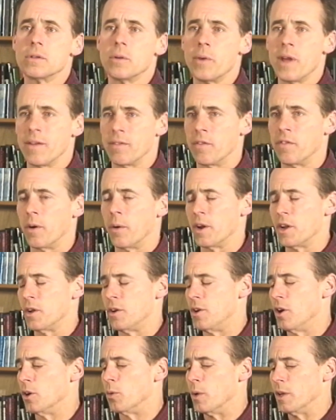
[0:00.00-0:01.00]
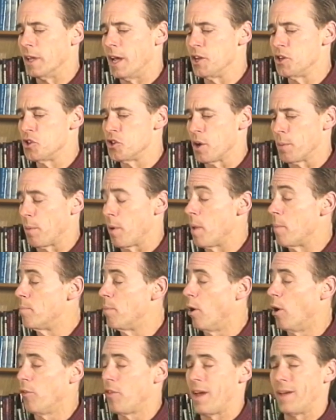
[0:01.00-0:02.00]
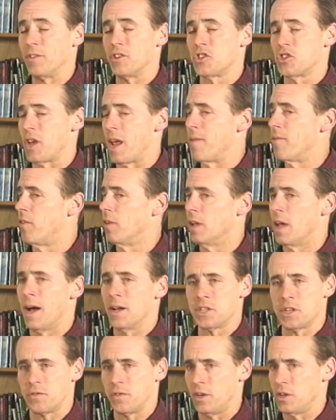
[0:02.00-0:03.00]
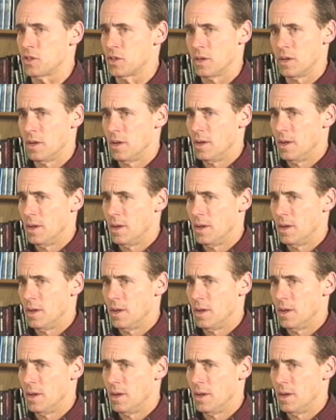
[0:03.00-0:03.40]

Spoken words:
So we have a very good relationship. We both have the same philosophies,